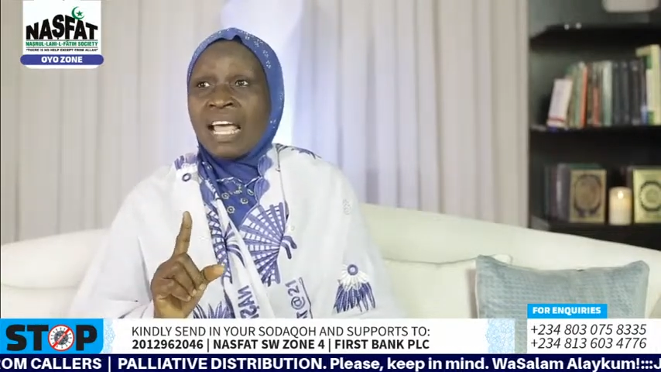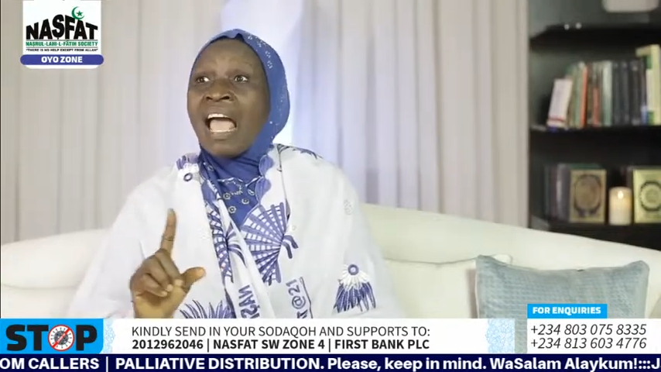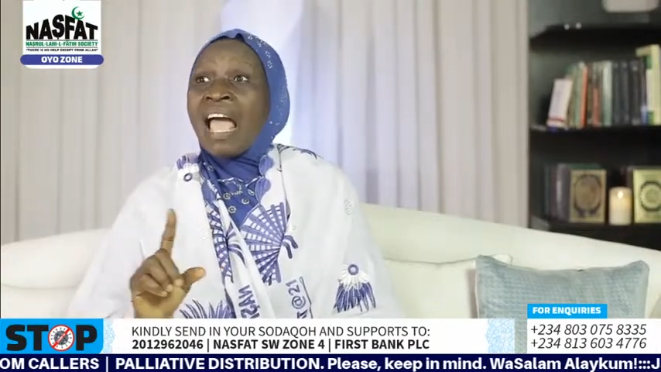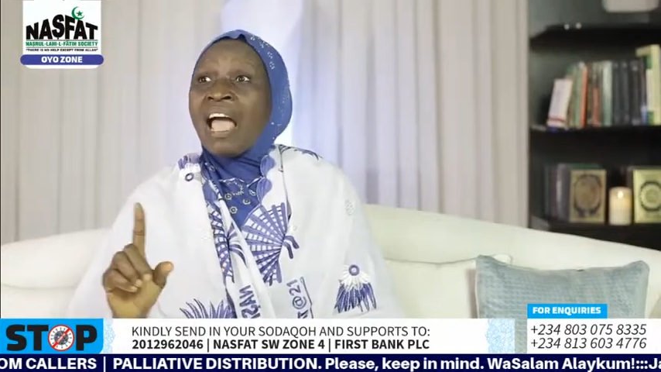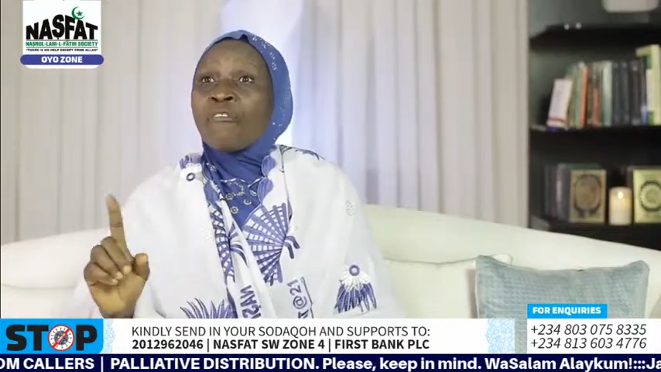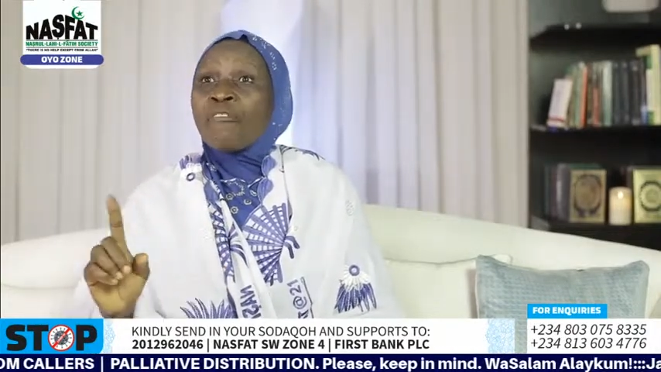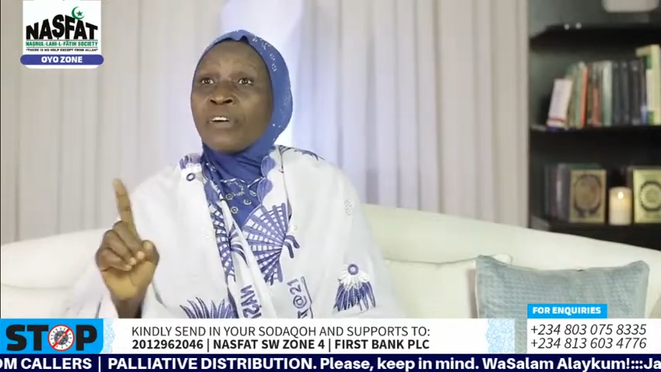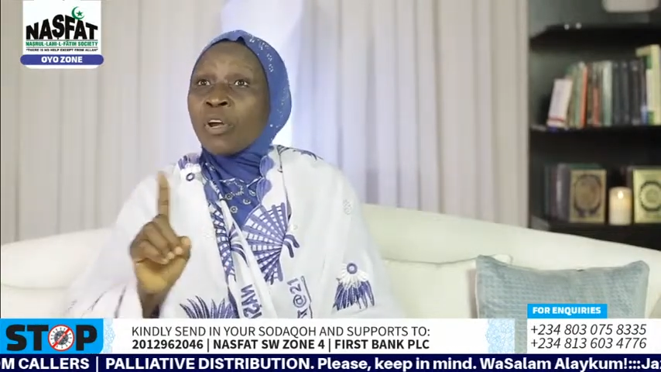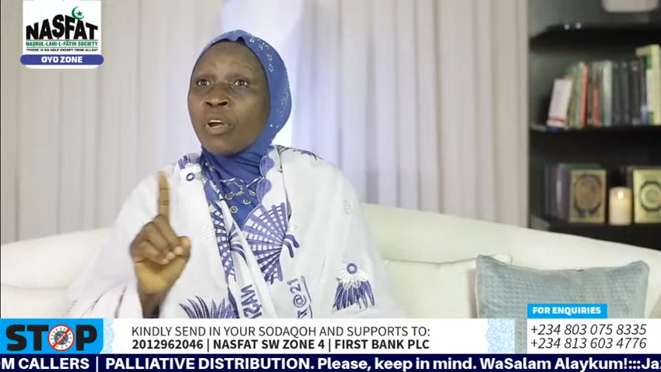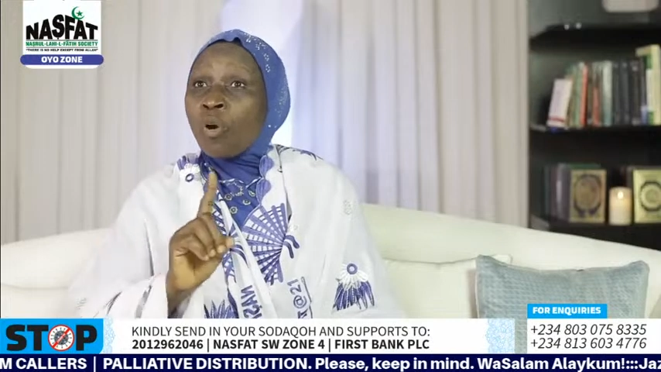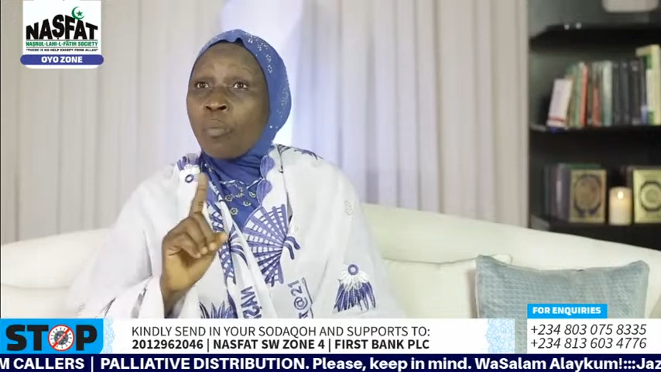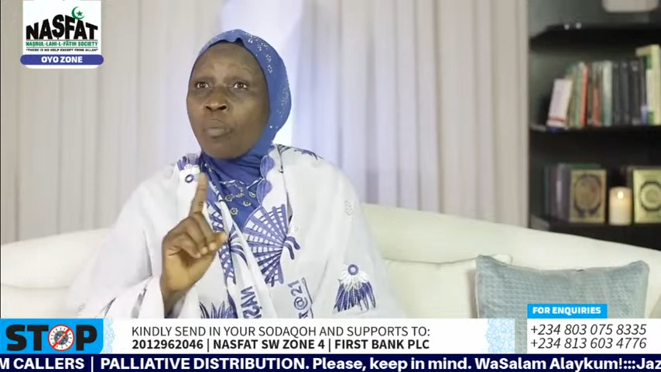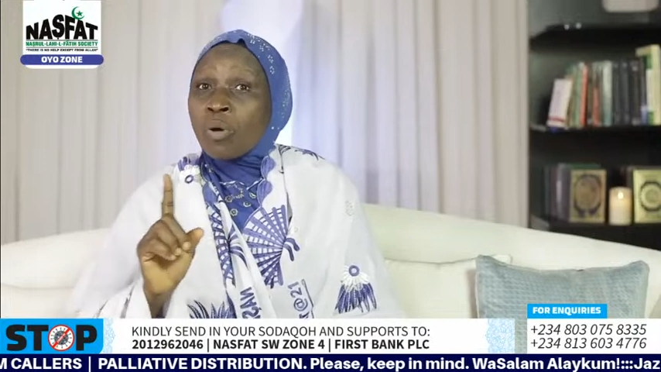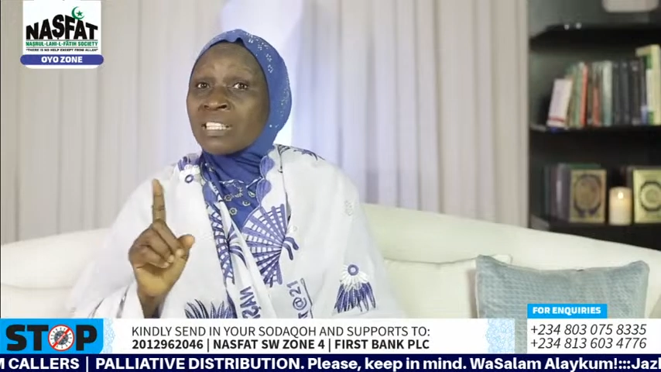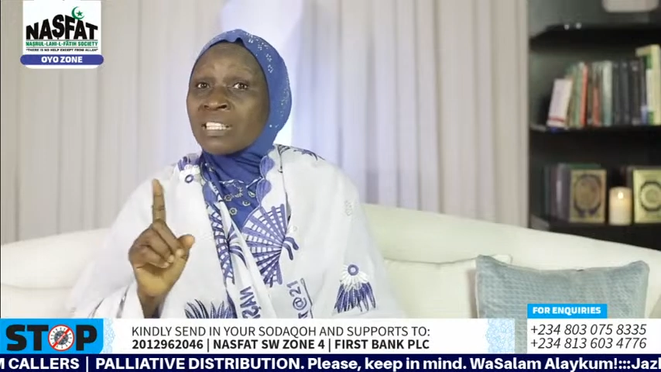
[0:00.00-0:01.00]
Every
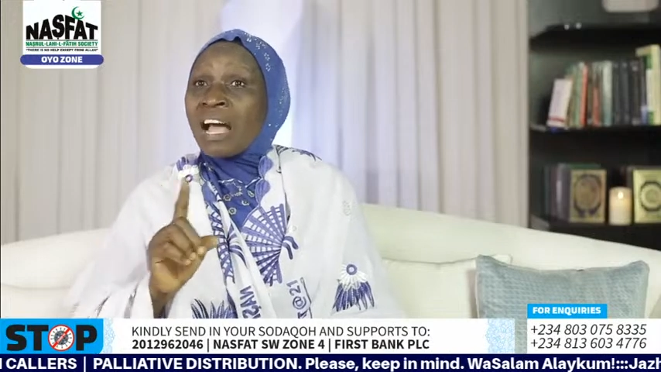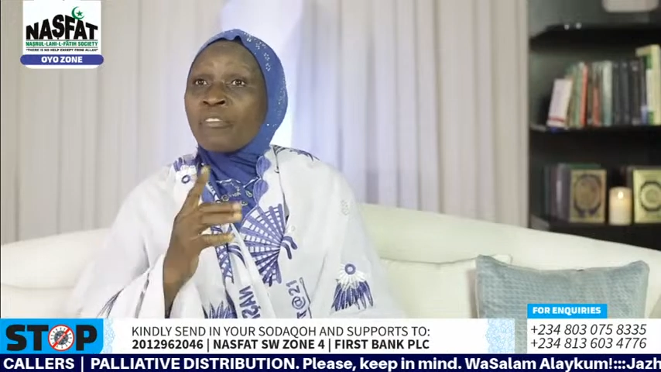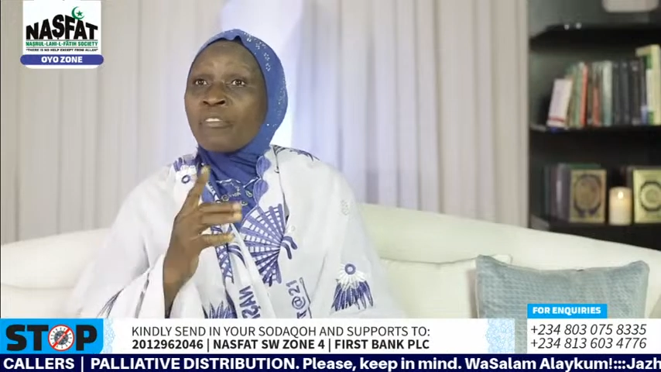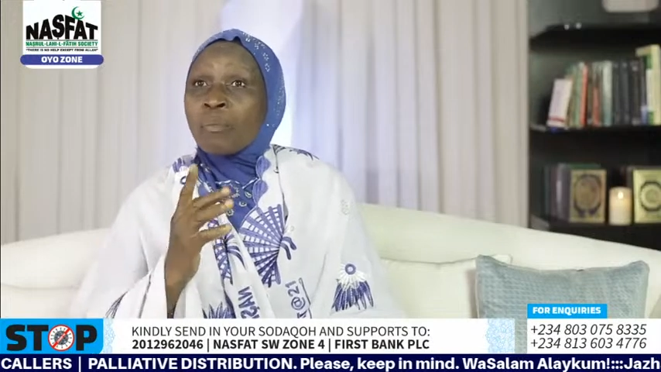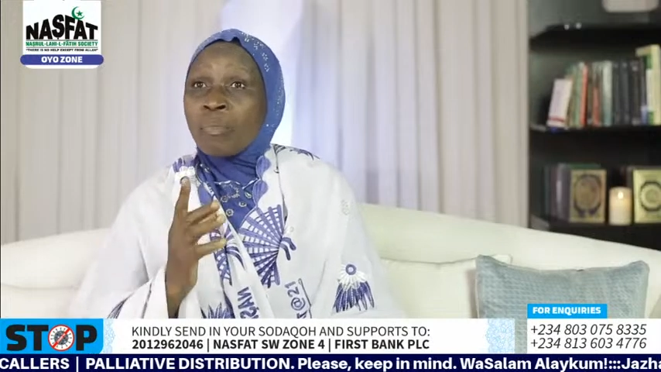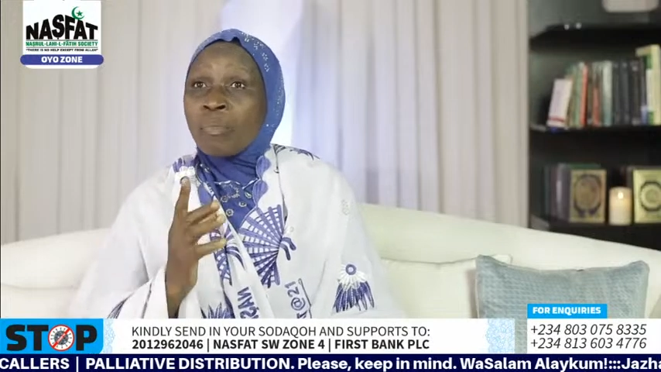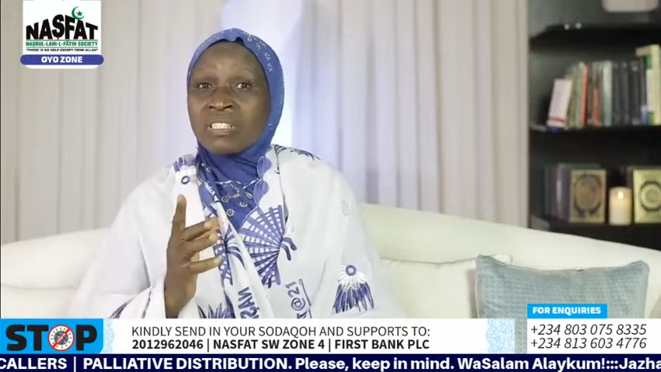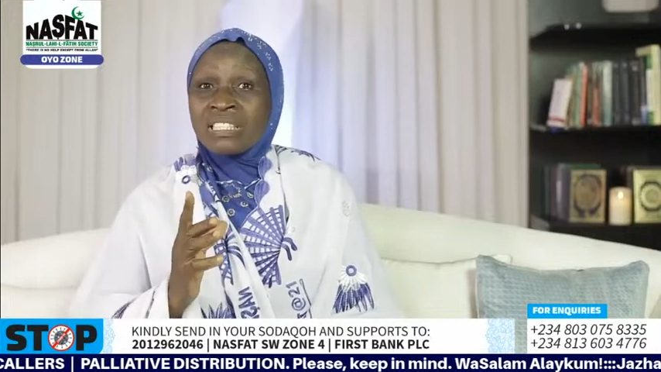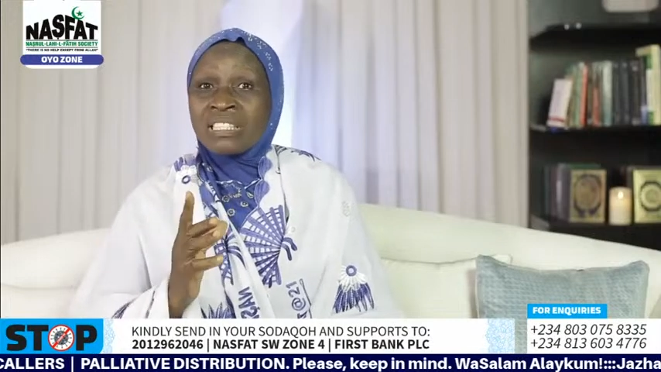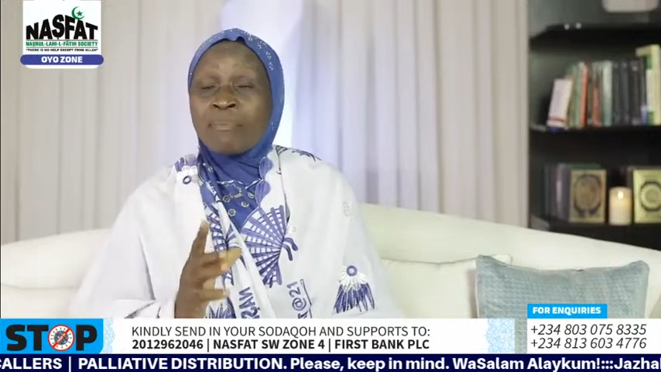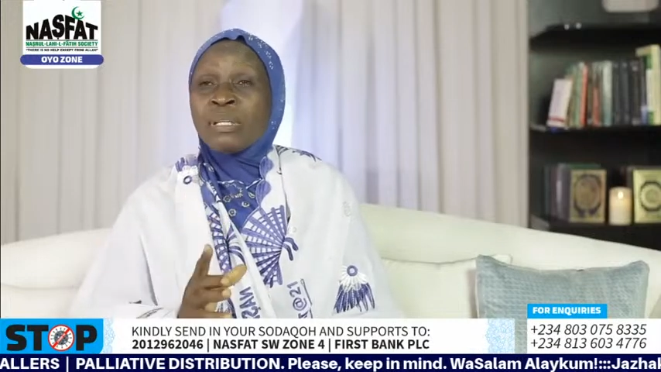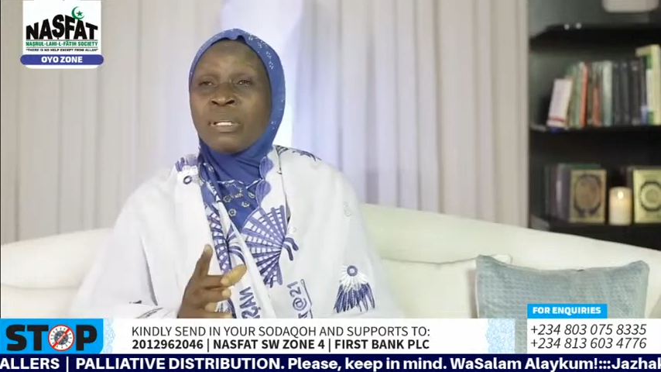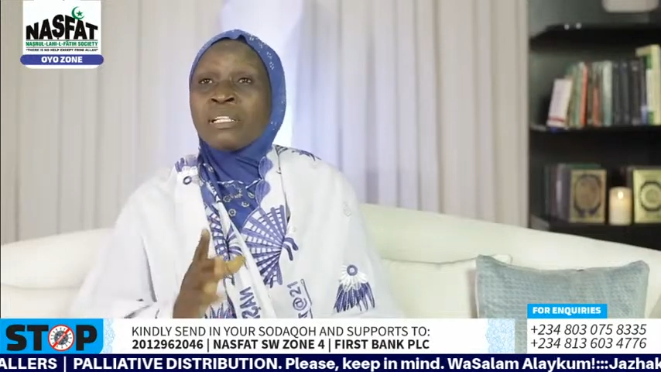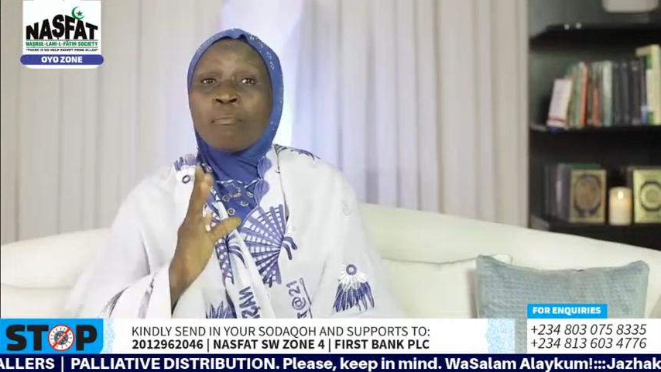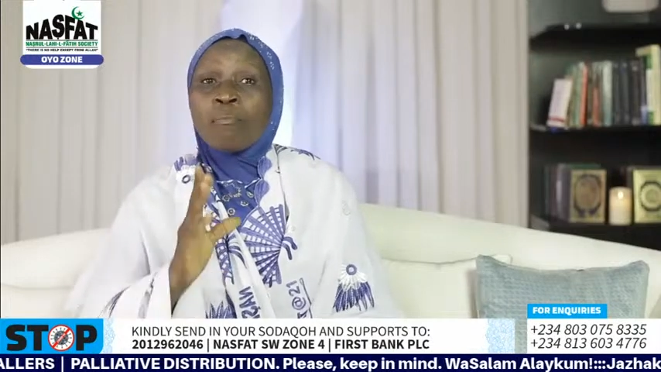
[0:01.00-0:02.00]
home must have a masjid,
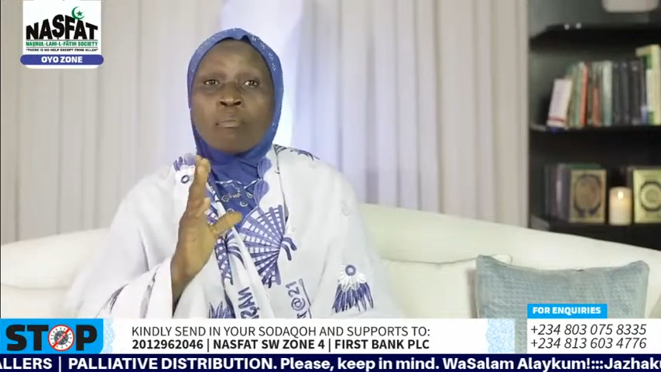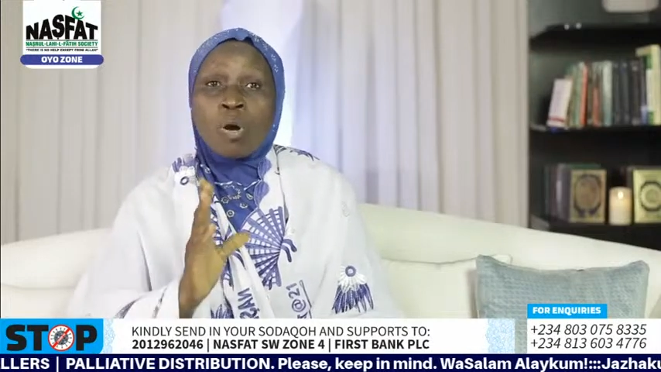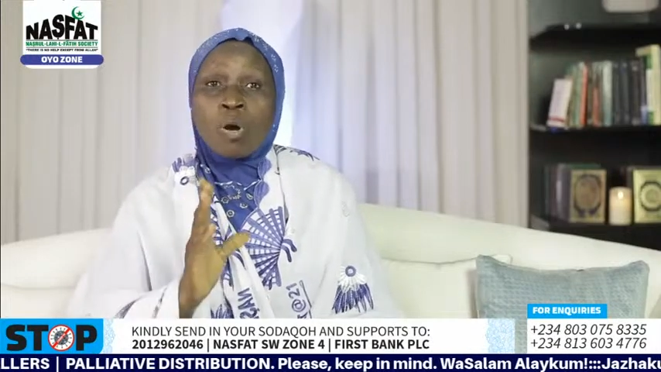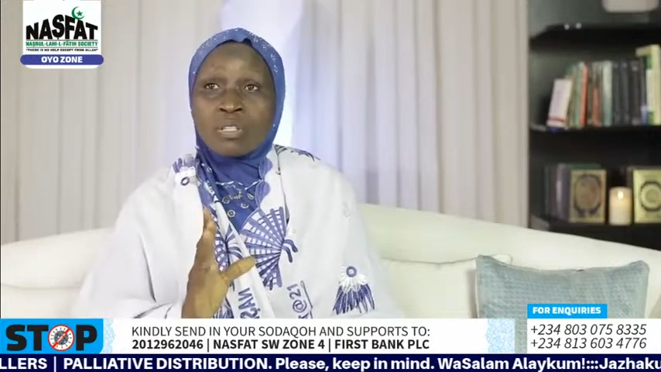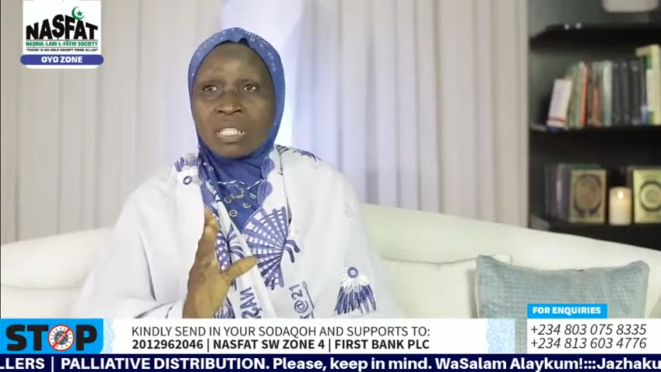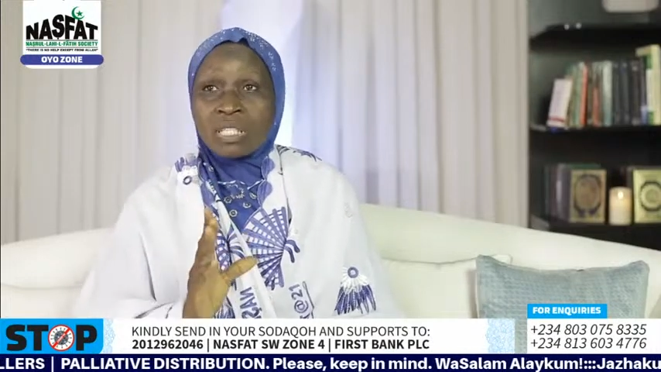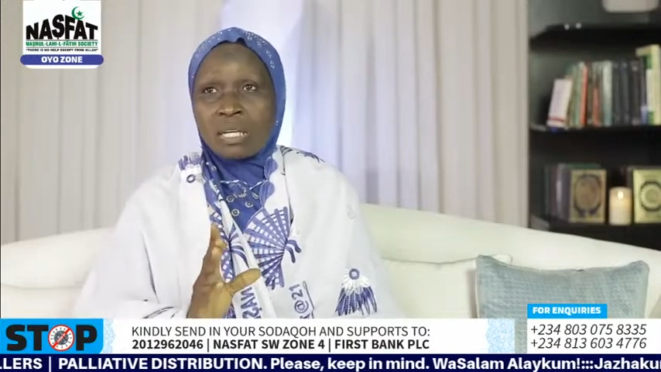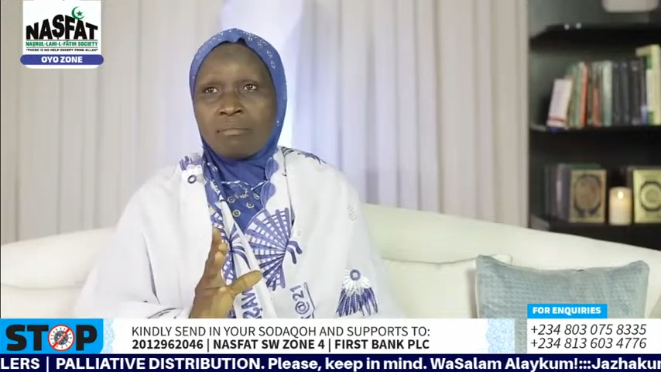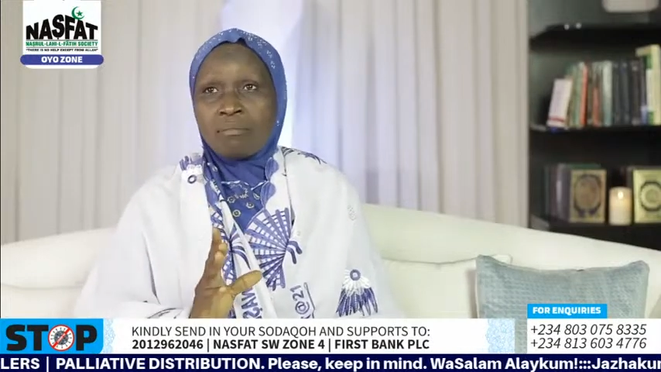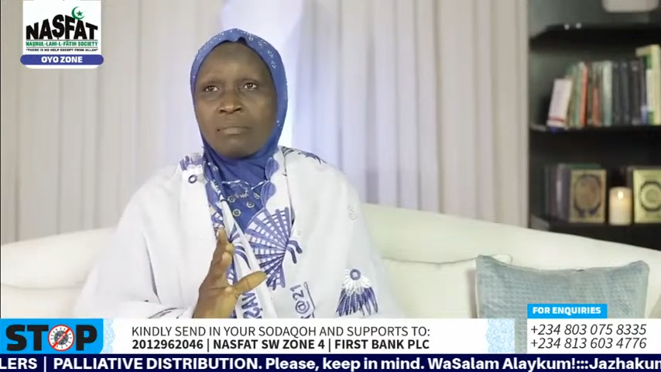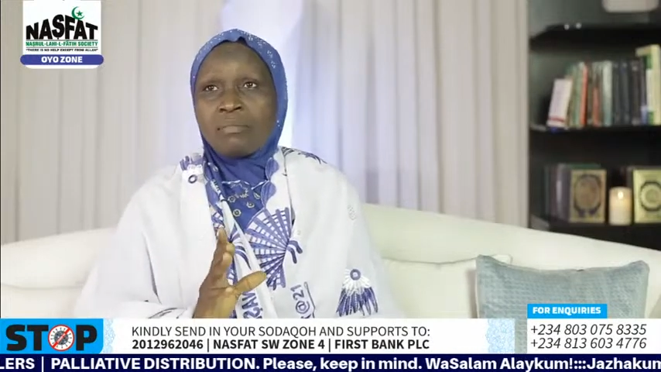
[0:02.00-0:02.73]
I mean mosque.